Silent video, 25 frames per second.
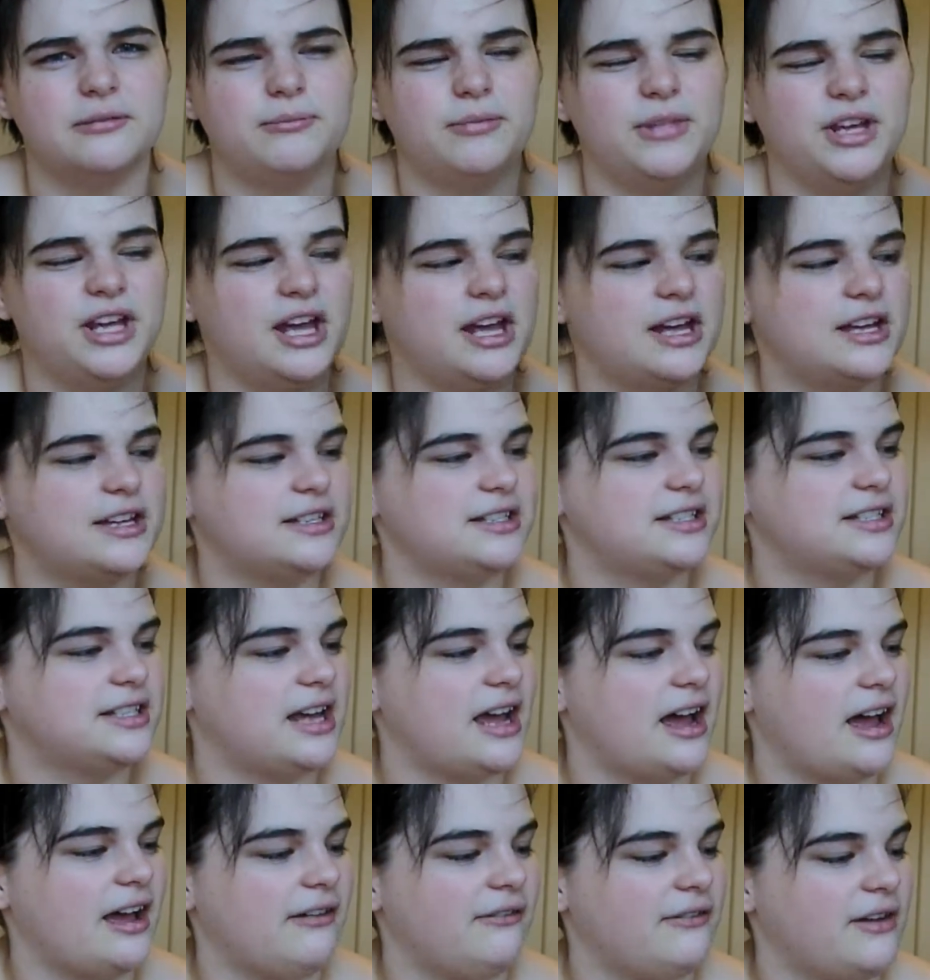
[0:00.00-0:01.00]
because
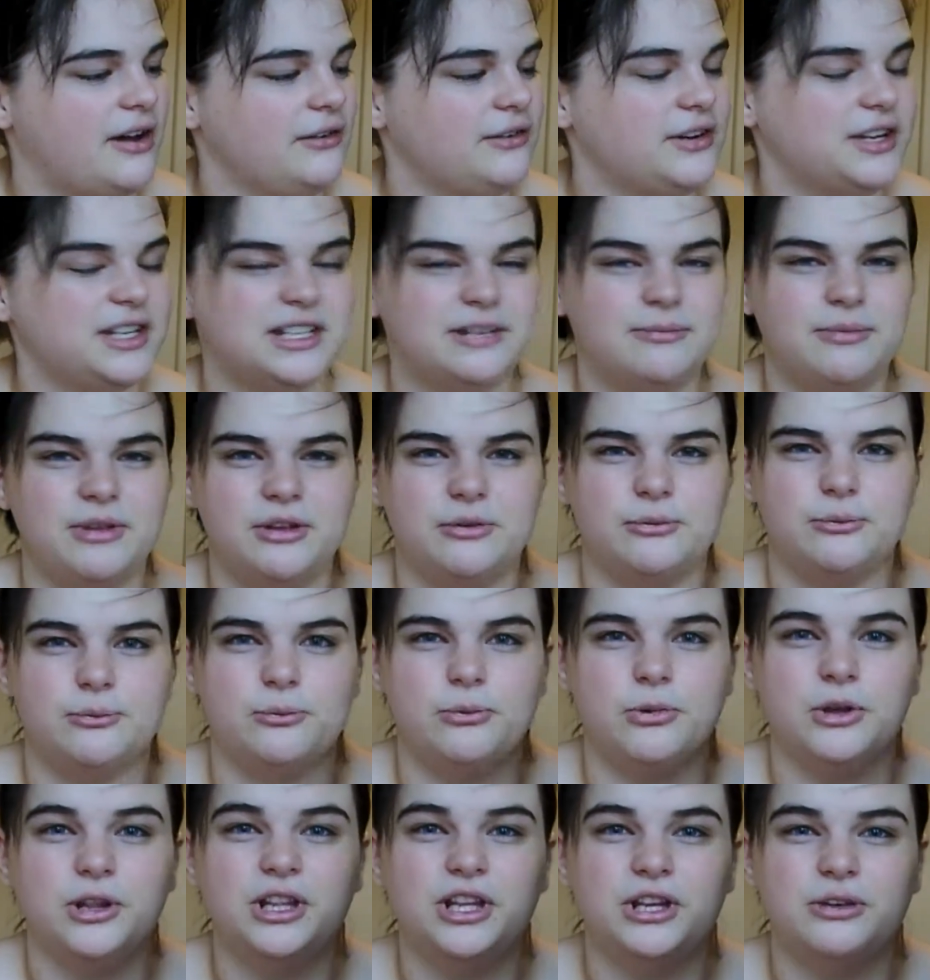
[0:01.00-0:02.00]
I found it to be
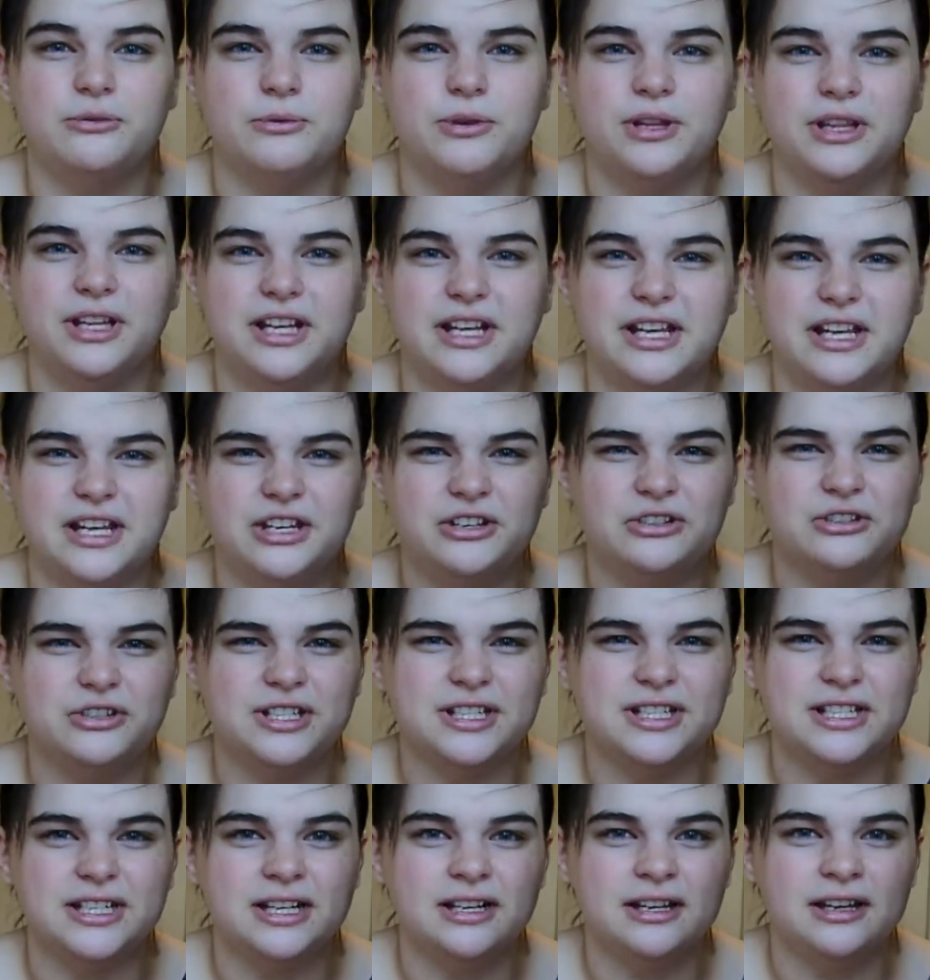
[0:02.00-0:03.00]
really, really
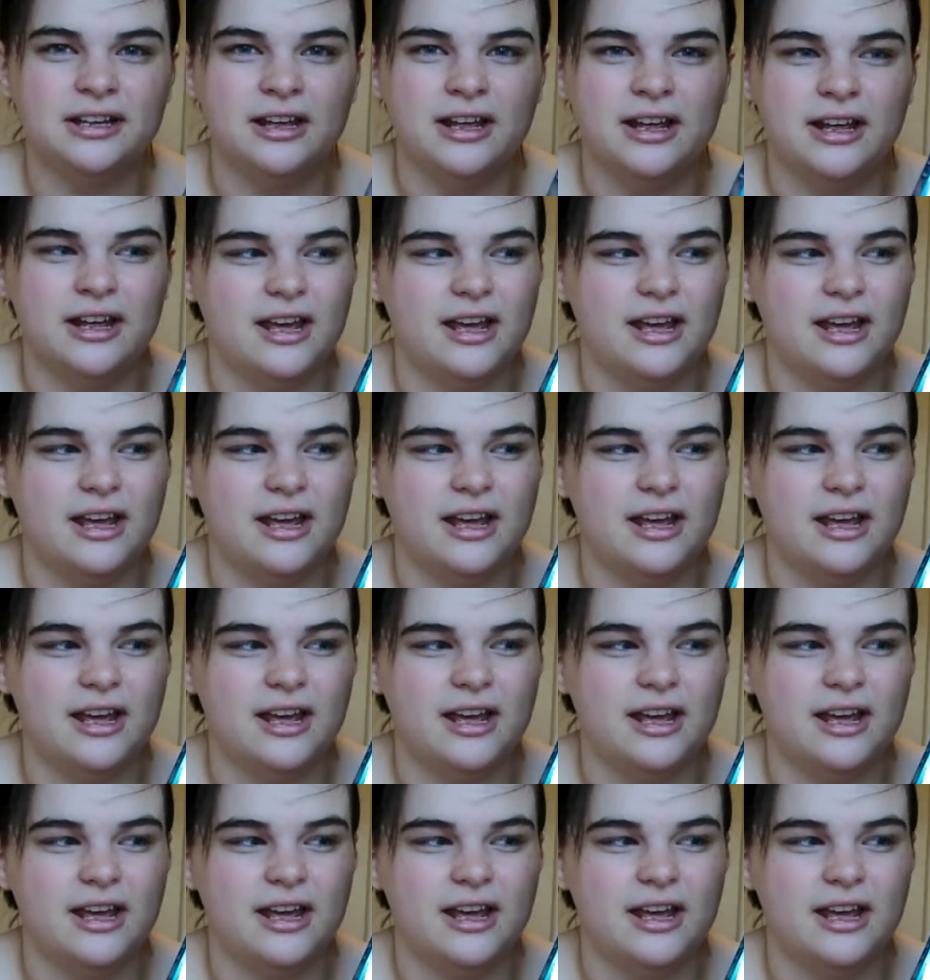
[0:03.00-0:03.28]
interesting,